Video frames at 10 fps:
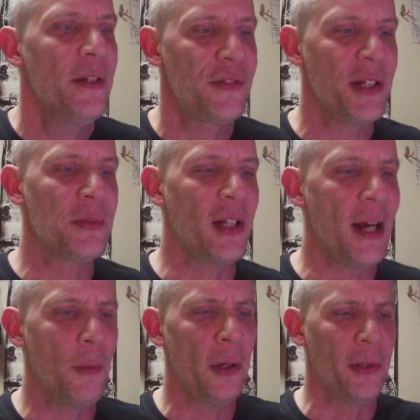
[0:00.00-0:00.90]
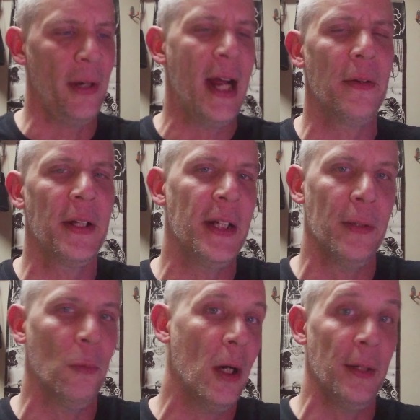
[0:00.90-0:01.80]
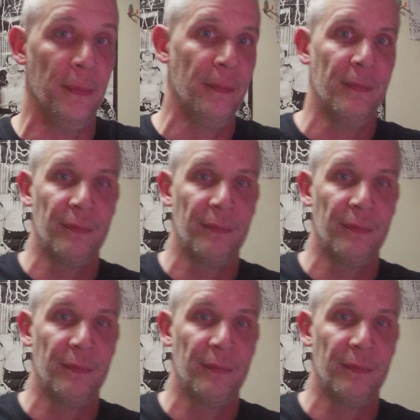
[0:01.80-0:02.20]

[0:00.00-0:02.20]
seems a lot more grounded in what